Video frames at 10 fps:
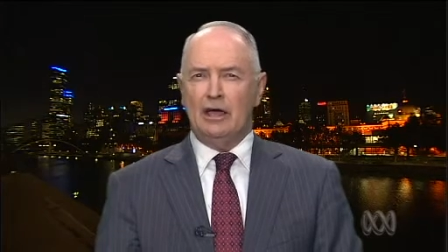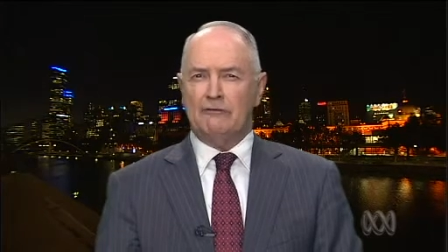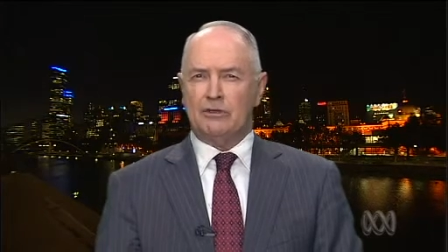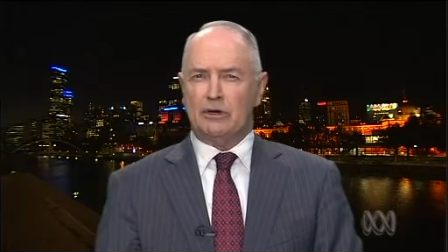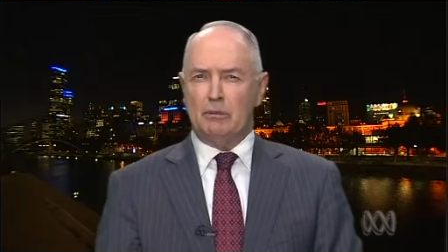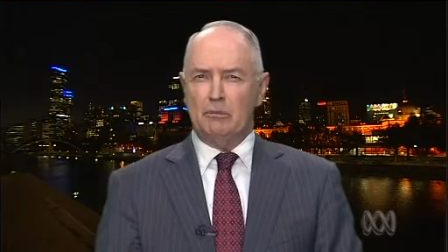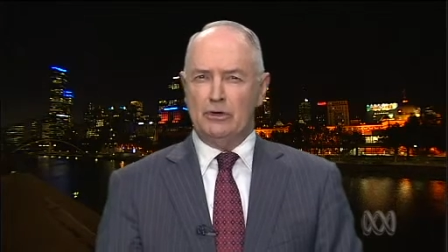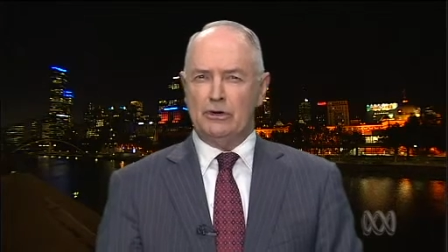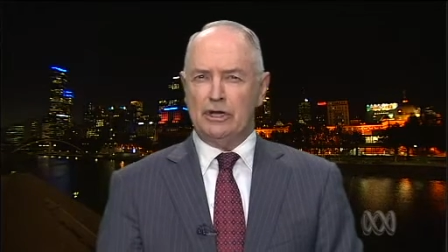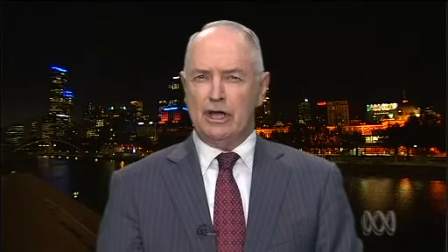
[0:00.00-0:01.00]
if the
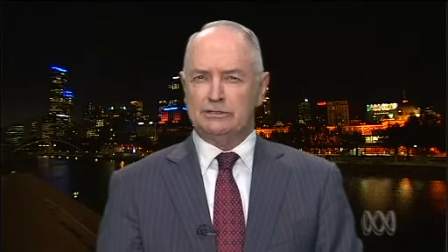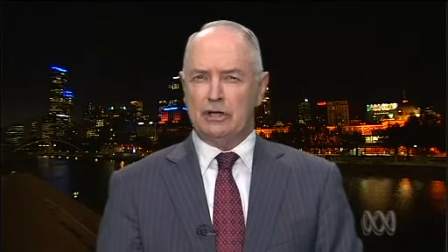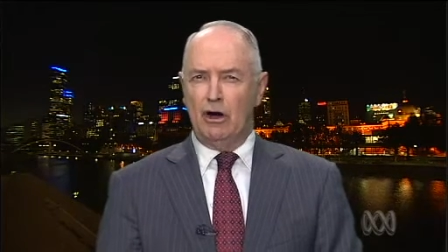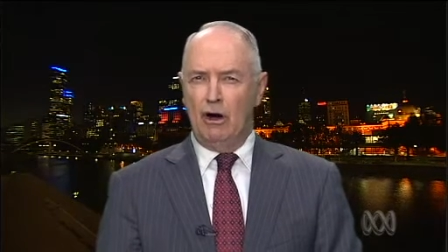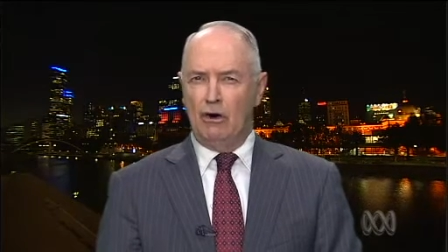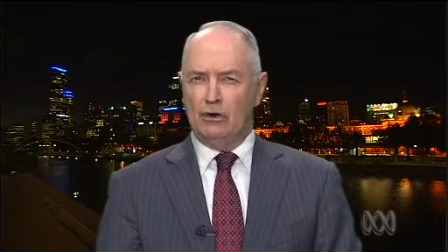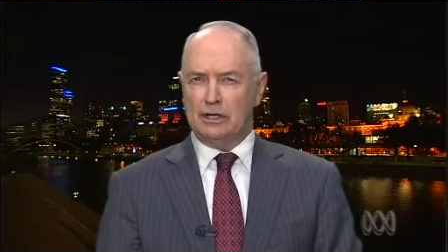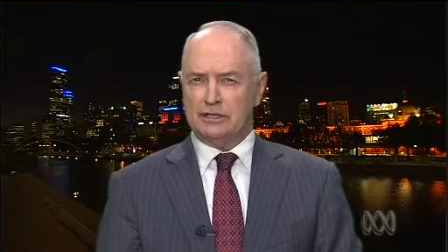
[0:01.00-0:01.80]
community as a whole